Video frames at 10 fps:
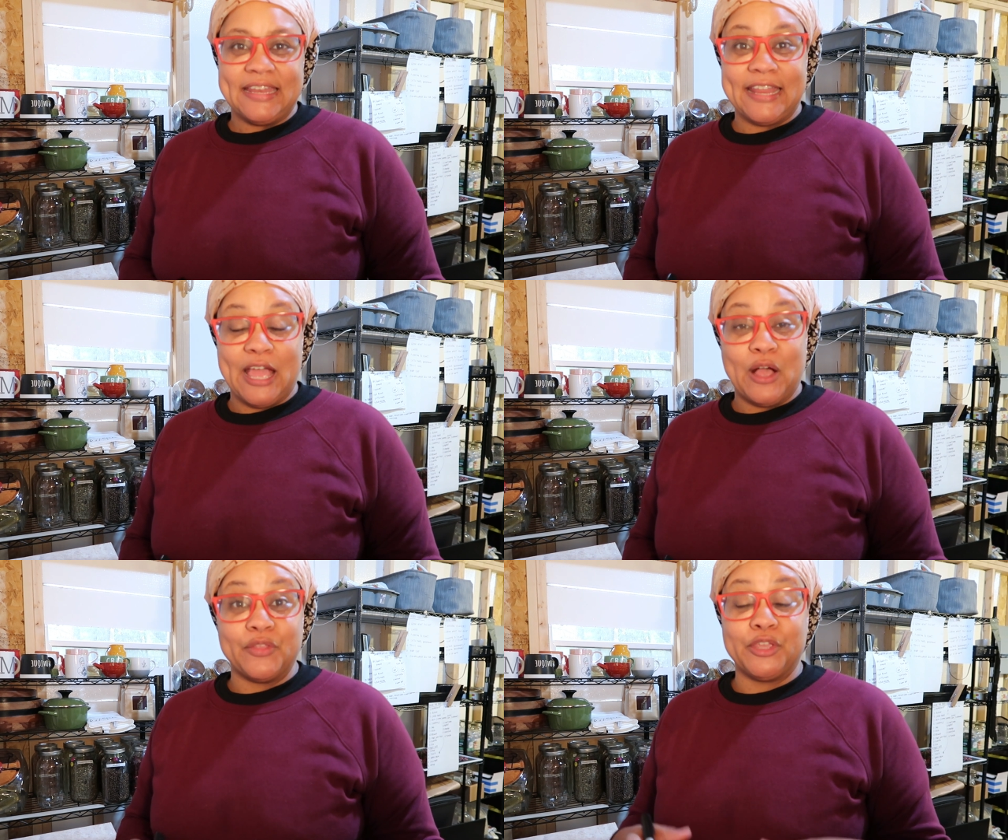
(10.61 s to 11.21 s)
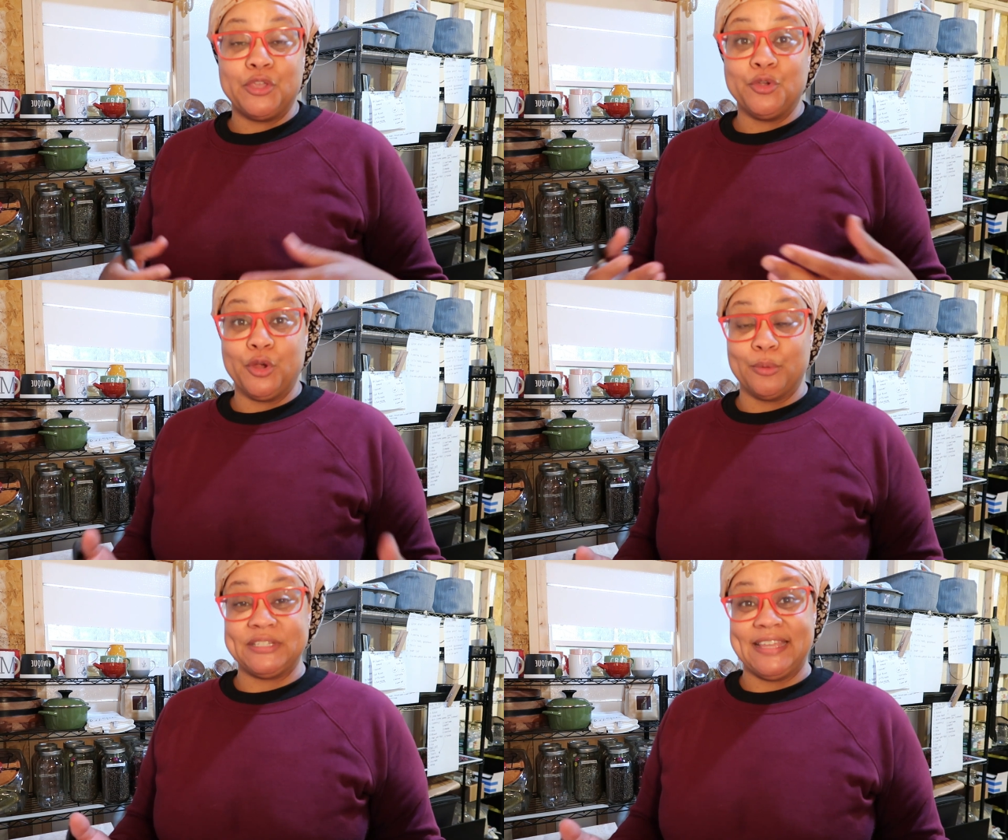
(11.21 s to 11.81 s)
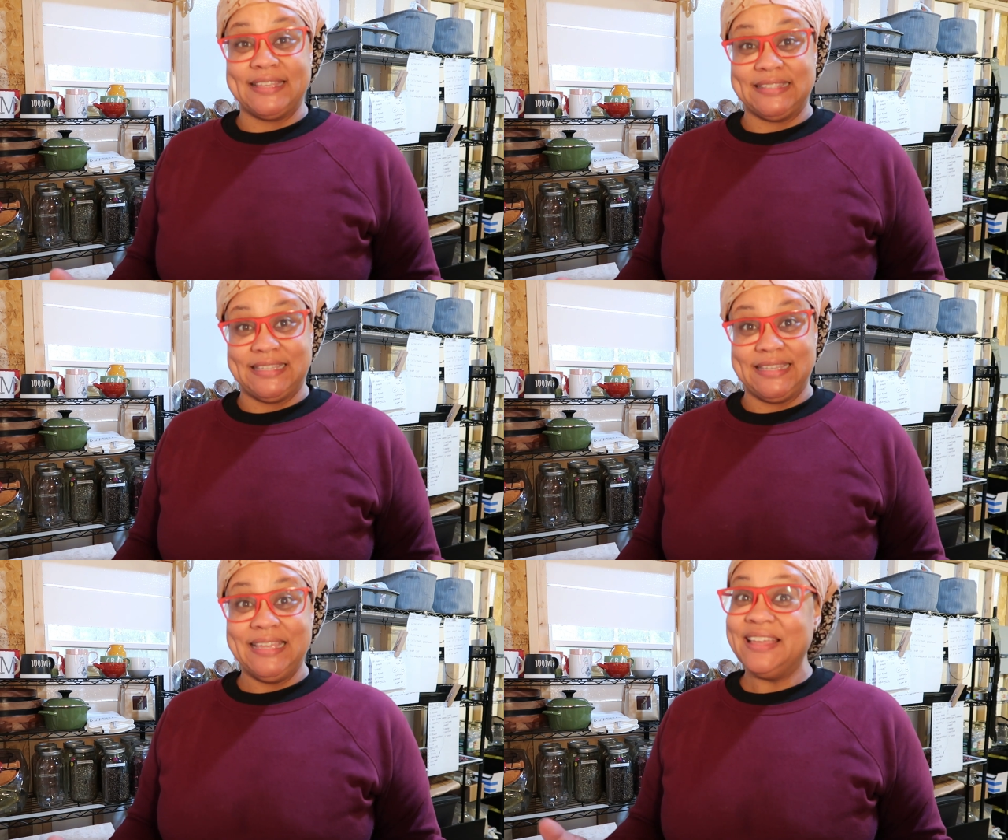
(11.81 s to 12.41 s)
Now the
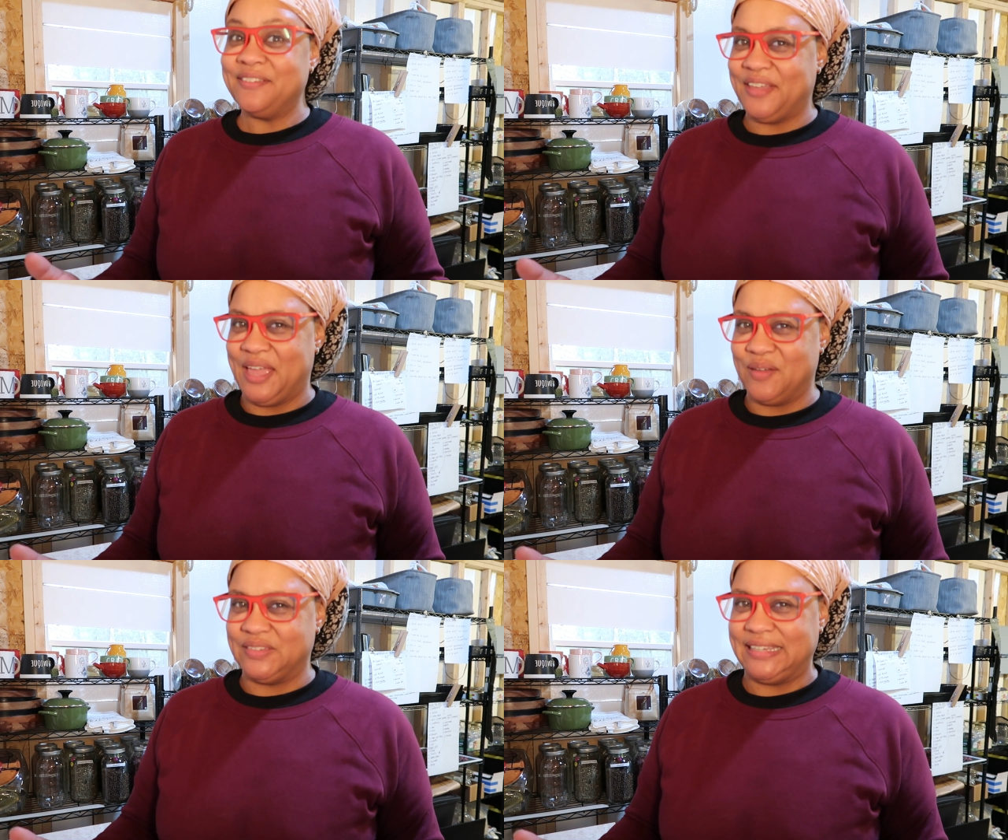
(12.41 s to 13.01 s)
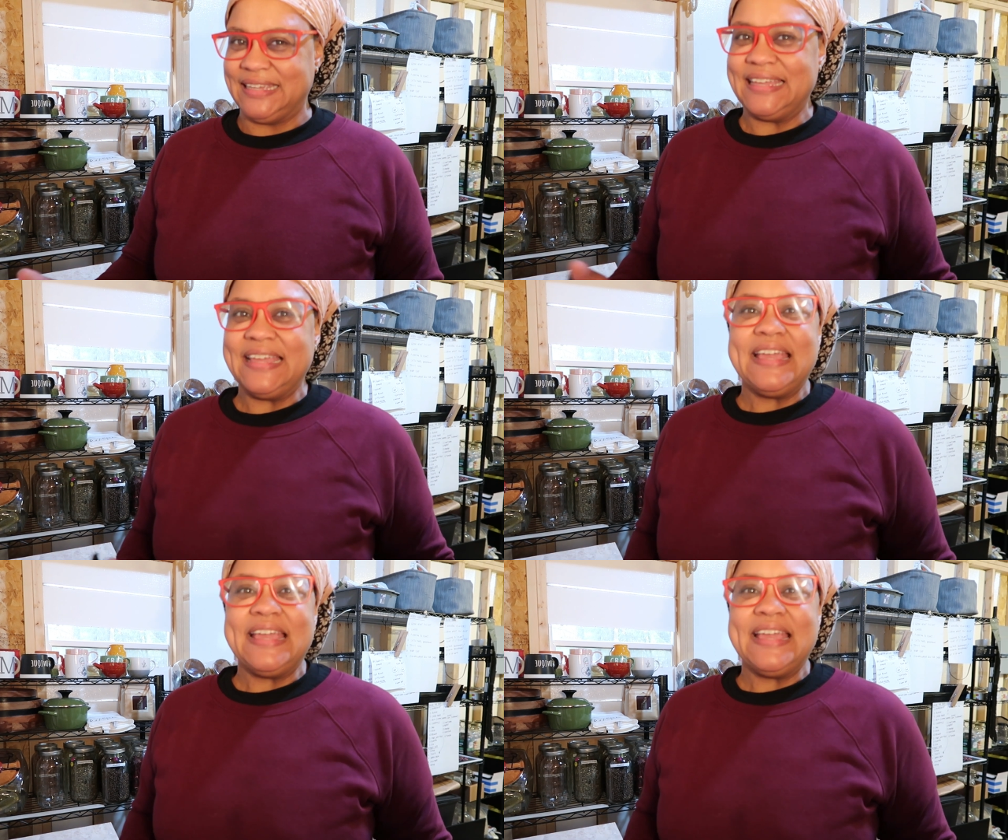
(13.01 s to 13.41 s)
Cucurbitaceae family